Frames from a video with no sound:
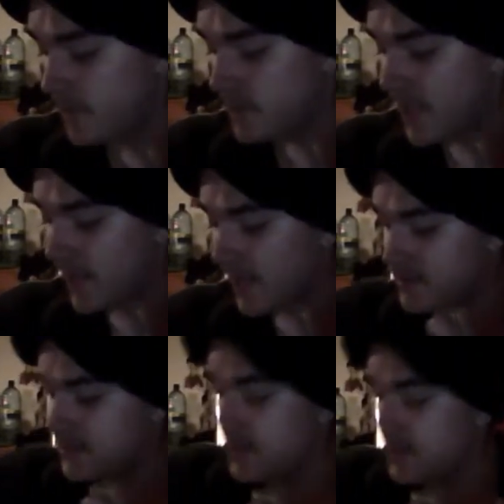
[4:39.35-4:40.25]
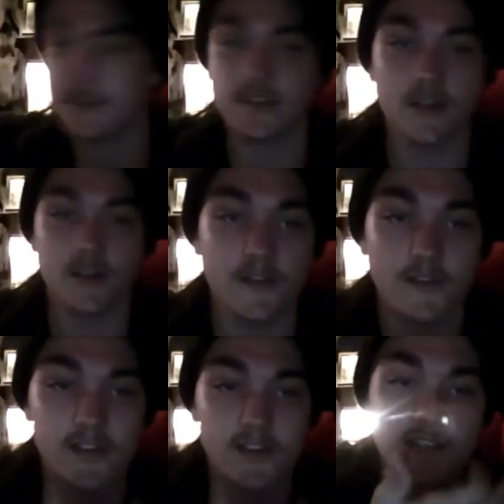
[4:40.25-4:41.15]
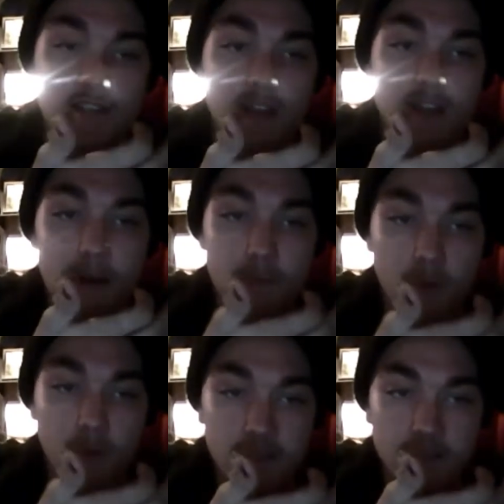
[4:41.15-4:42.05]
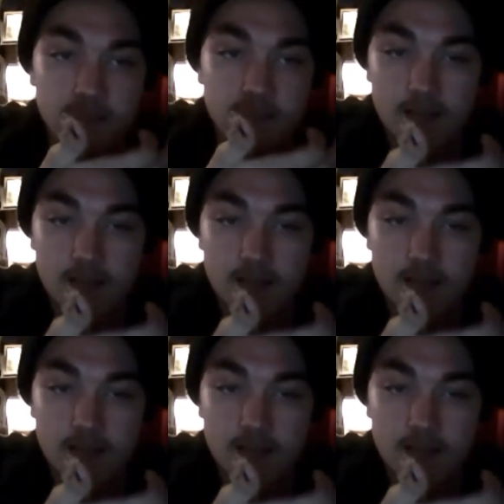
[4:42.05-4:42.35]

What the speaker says: books like that because it just tells you everything you need to know about breeding.